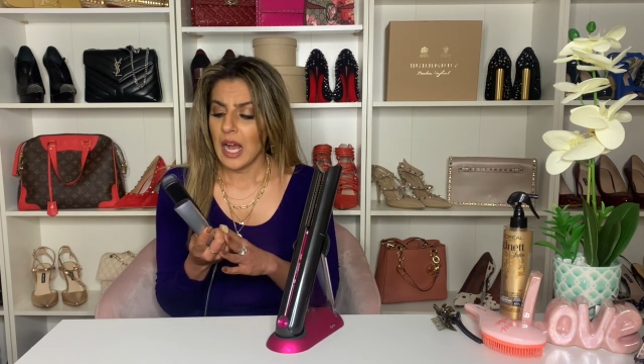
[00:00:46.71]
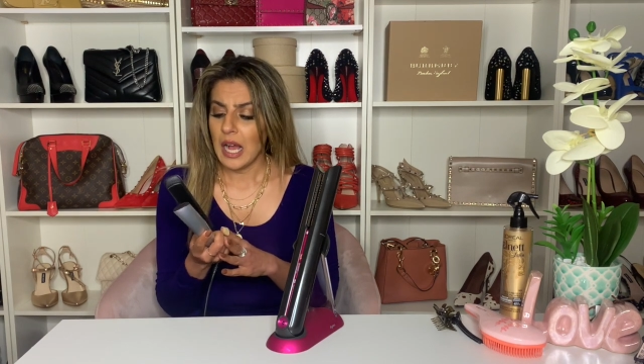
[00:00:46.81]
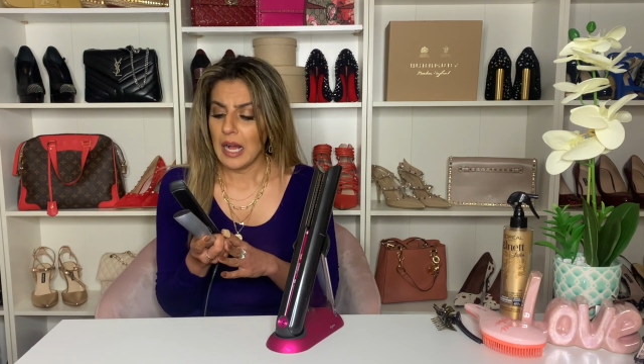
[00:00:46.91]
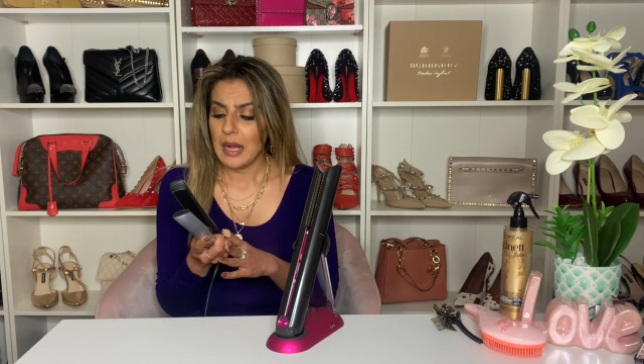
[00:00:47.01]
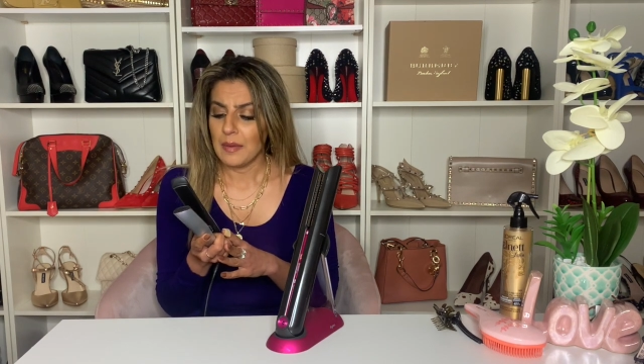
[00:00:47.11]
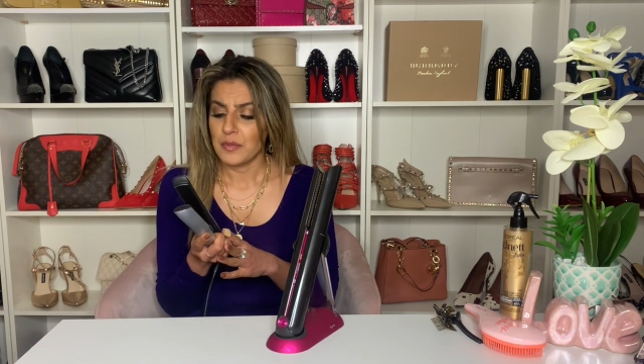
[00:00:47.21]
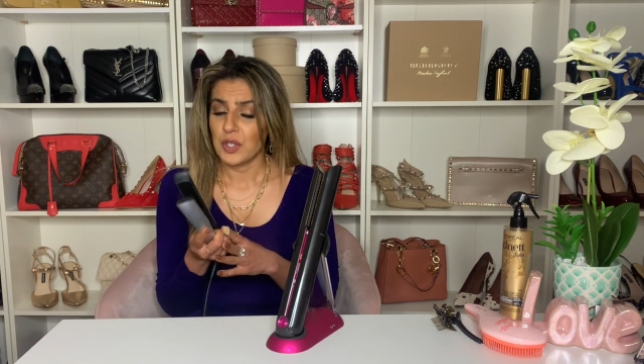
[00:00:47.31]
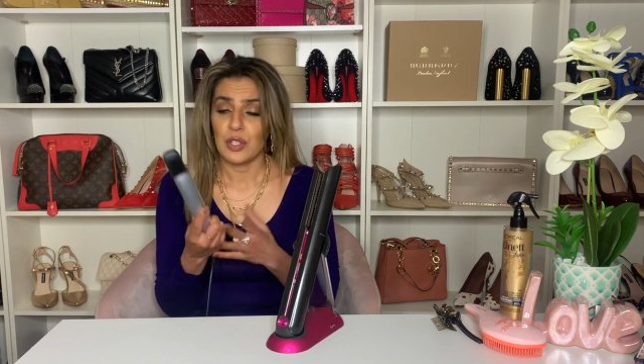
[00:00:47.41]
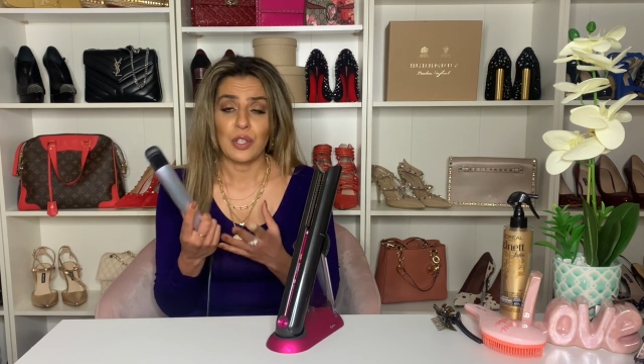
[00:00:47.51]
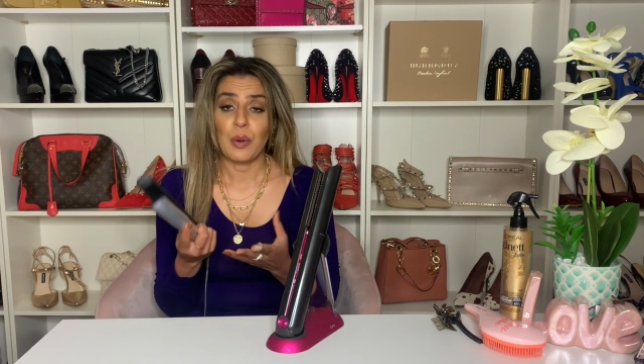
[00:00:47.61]
So
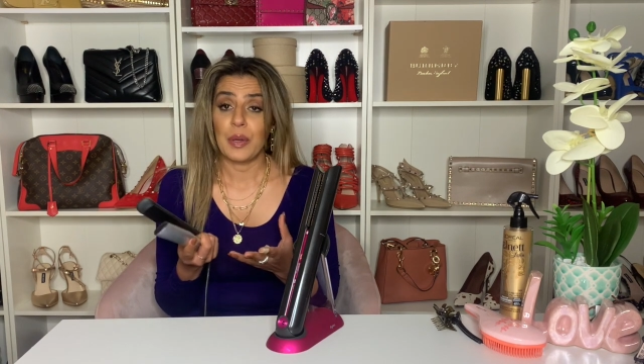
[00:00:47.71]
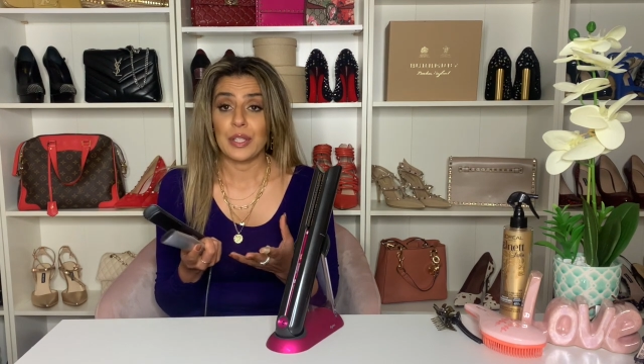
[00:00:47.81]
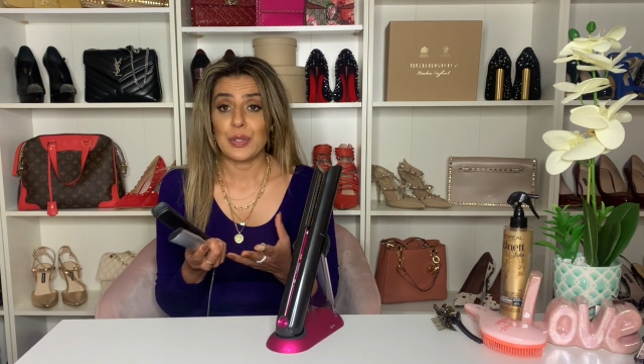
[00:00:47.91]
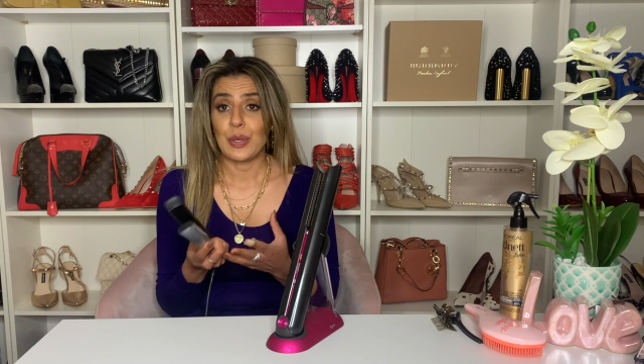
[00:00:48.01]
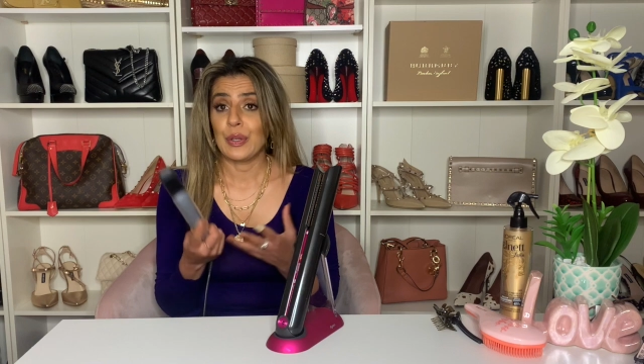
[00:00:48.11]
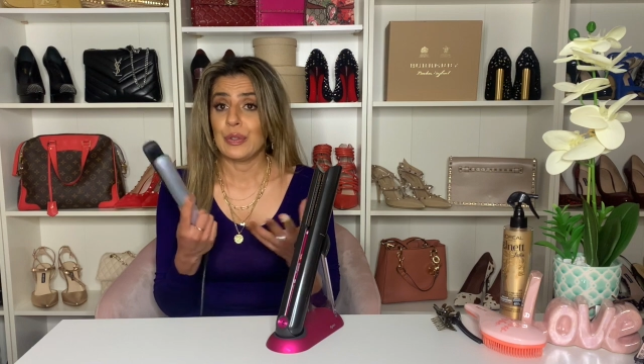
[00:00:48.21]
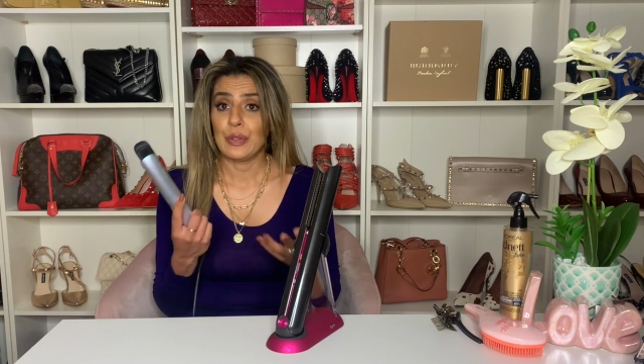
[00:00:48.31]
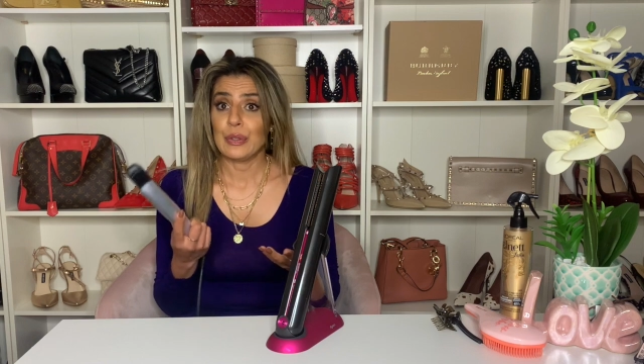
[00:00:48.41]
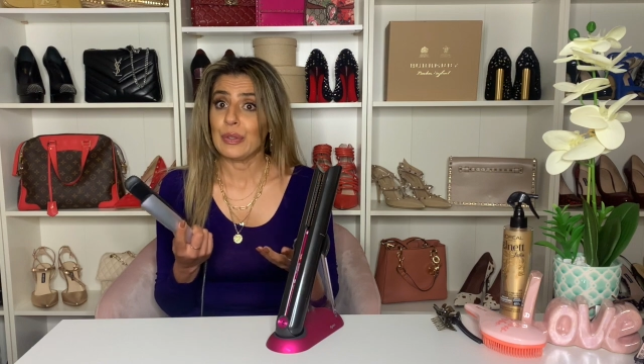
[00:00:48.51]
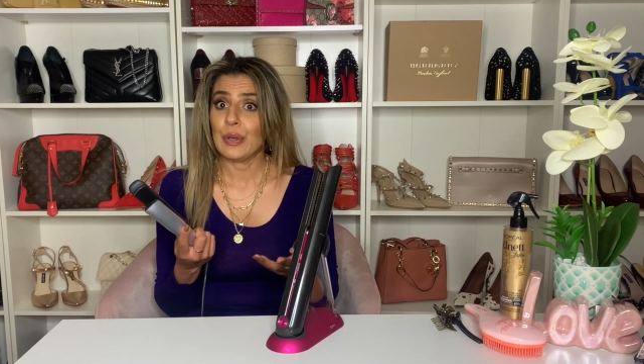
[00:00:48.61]
you know when it's on,
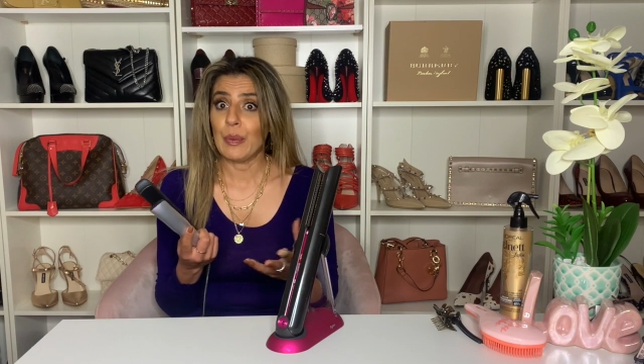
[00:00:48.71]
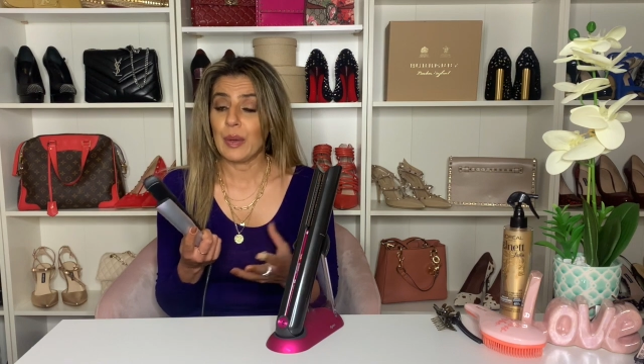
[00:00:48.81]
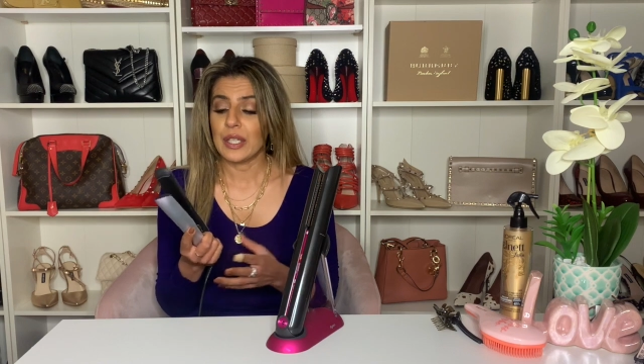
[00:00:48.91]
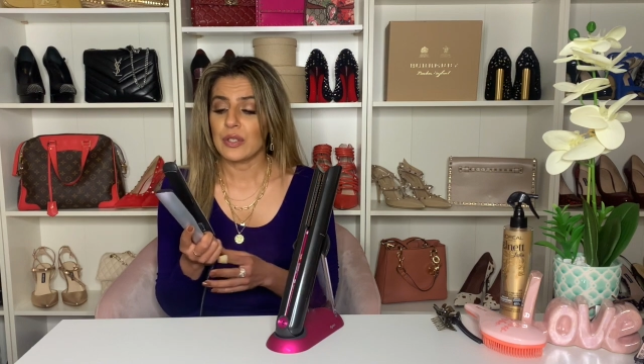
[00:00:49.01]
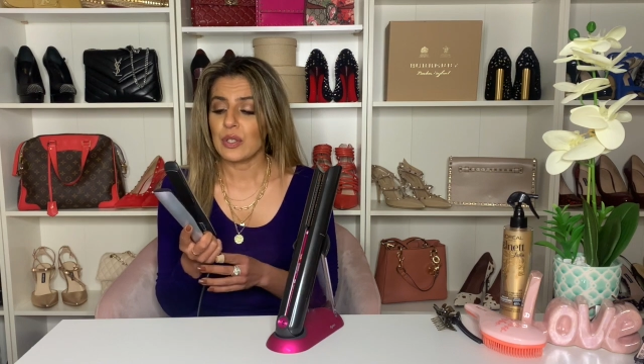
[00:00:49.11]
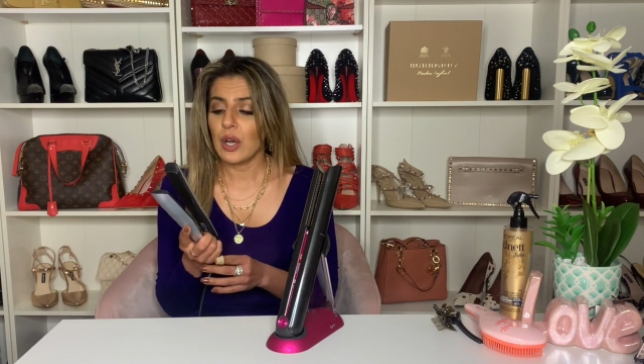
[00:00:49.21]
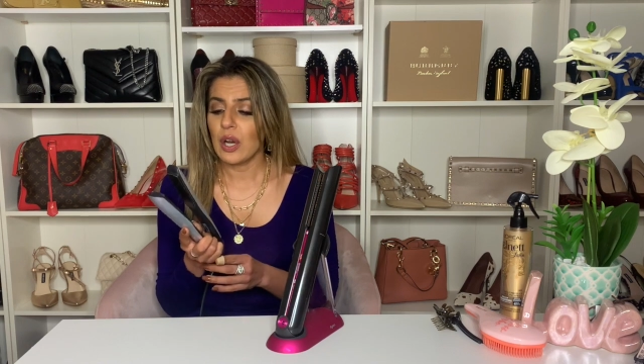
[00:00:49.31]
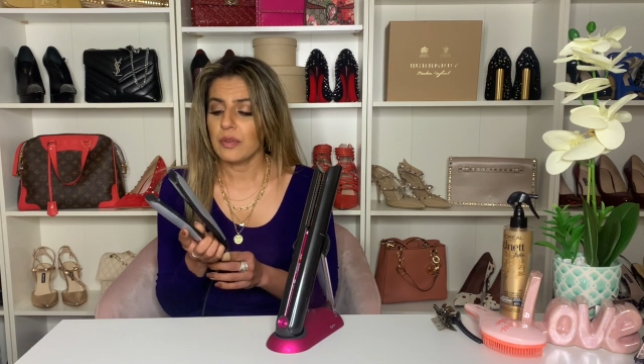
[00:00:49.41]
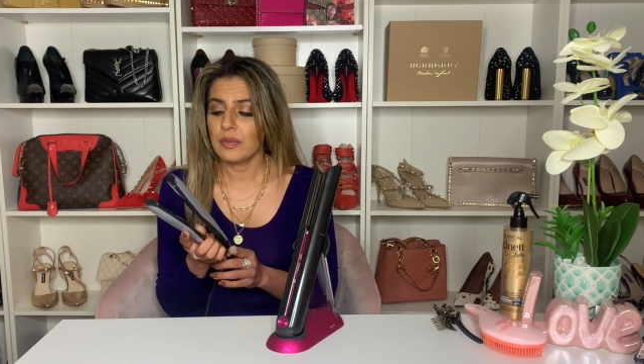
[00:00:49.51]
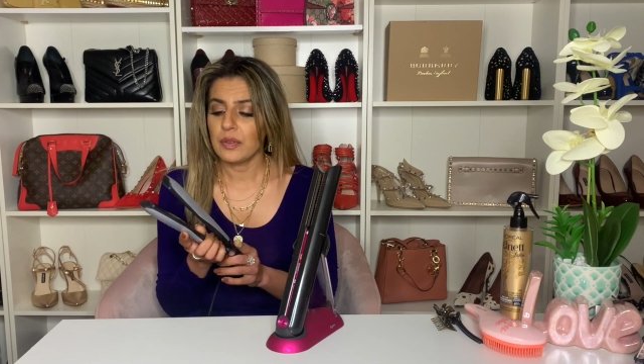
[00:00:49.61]
you know when it's
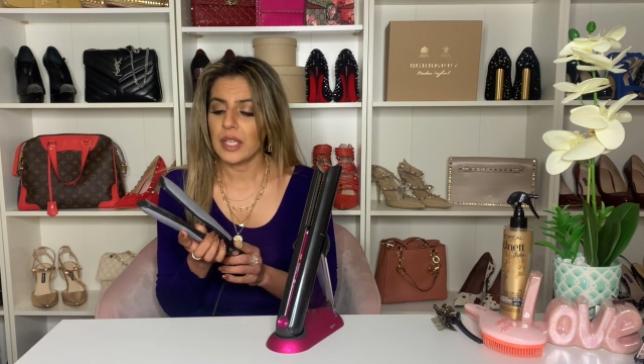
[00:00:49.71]
off.